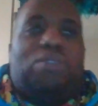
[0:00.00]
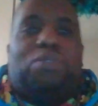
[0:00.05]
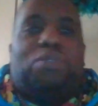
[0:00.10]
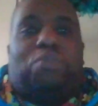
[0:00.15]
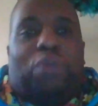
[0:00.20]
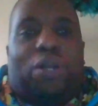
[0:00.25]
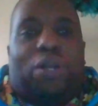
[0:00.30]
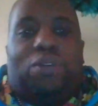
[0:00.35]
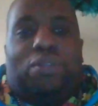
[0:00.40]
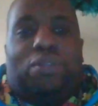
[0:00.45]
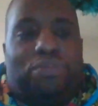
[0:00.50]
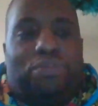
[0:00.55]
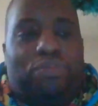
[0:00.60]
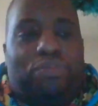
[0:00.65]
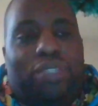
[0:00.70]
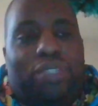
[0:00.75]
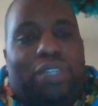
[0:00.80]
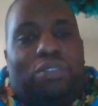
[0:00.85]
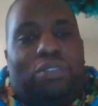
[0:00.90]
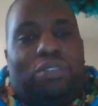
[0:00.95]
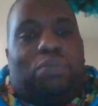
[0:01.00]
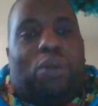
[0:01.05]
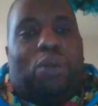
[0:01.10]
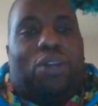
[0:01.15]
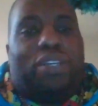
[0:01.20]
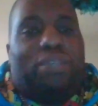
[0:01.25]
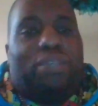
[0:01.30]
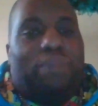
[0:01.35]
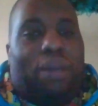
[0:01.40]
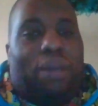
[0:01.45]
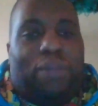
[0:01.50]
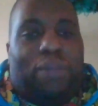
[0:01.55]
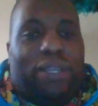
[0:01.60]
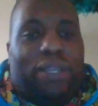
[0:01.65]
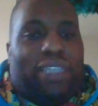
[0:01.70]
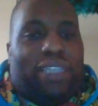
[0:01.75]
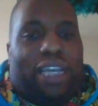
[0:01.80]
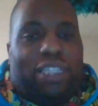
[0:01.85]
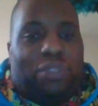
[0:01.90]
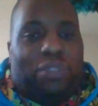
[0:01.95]
It was it was broken. My
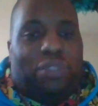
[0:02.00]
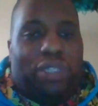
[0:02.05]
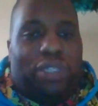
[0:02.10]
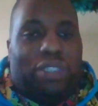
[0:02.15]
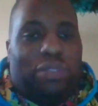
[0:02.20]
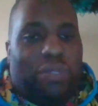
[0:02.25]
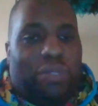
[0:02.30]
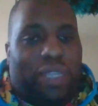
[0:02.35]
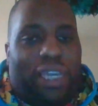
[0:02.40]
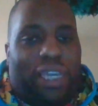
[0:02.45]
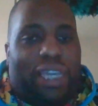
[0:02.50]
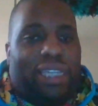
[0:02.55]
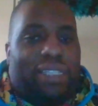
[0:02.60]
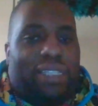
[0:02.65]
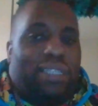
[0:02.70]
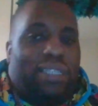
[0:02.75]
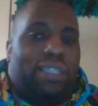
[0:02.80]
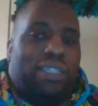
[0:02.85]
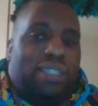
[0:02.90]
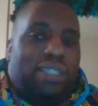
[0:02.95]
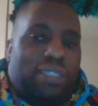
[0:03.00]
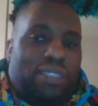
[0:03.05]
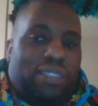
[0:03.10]
parents got 22 kids.